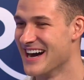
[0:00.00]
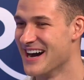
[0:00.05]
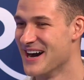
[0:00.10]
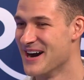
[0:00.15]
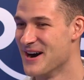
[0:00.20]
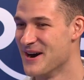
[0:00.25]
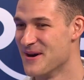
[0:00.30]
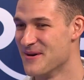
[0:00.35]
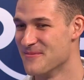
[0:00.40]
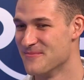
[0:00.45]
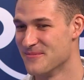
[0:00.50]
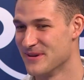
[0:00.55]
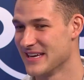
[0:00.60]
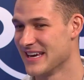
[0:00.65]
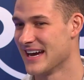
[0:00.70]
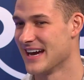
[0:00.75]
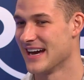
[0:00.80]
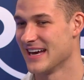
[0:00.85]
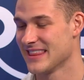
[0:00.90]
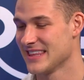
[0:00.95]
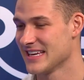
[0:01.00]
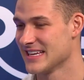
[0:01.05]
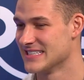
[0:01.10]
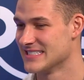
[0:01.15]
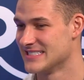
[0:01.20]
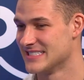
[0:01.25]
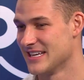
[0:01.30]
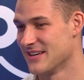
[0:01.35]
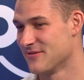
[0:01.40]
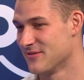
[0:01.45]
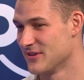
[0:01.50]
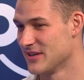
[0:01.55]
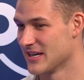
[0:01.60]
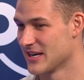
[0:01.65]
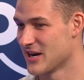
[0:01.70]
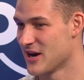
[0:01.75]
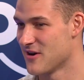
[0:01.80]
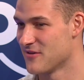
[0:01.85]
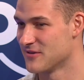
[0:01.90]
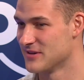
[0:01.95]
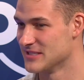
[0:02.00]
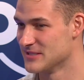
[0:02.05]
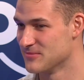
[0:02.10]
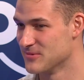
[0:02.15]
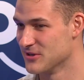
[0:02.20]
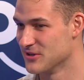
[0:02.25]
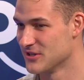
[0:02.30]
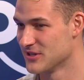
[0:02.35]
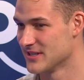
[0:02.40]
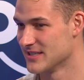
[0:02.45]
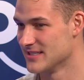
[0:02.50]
Yeah. But yeah, I think it's definitely a confidence builder.